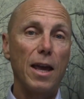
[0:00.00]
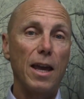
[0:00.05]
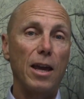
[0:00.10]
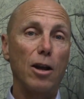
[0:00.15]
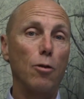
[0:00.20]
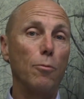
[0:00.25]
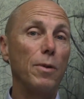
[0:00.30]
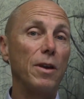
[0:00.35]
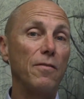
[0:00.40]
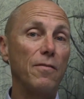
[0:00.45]

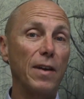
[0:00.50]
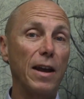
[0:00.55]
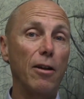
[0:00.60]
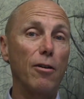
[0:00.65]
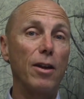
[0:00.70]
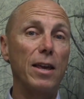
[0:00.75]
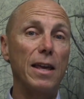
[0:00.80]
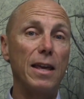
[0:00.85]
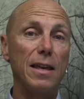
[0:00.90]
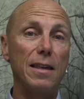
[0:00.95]
it'll be
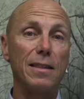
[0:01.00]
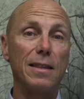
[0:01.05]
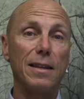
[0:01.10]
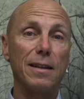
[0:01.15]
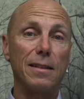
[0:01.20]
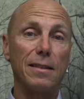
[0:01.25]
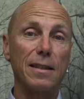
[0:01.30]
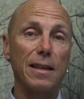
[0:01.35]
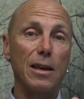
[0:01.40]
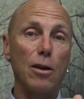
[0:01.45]
very easy
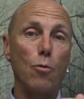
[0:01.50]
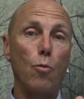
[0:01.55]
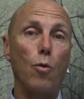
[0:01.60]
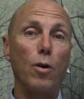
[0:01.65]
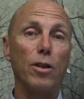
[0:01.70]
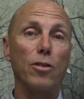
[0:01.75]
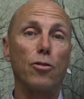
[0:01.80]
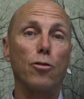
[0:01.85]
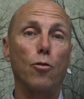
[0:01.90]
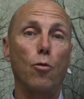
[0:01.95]
to see
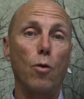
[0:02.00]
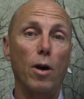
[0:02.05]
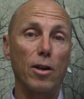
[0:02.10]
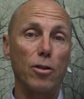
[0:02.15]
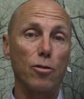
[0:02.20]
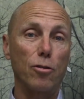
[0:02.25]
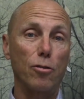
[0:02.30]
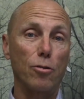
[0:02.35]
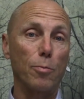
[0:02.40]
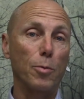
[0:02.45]
which
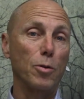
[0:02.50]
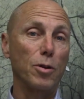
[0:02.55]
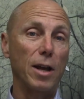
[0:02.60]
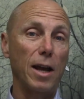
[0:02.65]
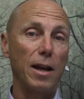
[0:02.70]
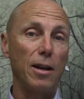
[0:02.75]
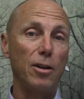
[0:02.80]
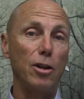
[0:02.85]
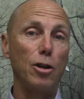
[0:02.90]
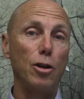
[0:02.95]
questions
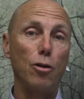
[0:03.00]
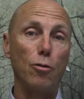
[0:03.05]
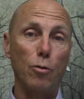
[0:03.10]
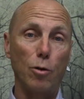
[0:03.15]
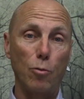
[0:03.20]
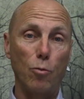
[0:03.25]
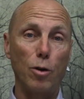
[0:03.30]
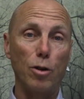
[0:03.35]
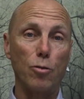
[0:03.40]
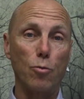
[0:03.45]
pertain to you
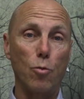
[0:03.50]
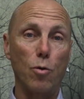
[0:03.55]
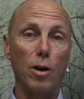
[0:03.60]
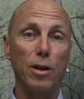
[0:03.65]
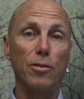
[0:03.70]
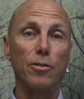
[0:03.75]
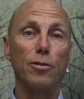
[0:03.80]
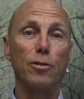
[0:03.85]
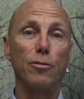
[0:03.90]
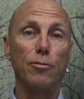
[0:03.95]
and which
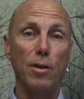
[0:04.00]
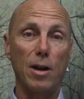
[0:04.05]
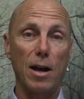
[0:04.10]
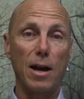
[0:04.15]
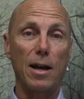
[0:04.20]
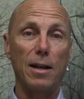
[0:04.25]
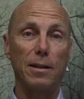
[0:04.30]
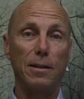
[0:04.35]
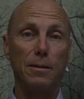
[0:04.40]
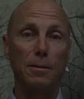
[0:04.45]
ones do
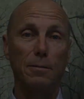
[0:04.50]
not.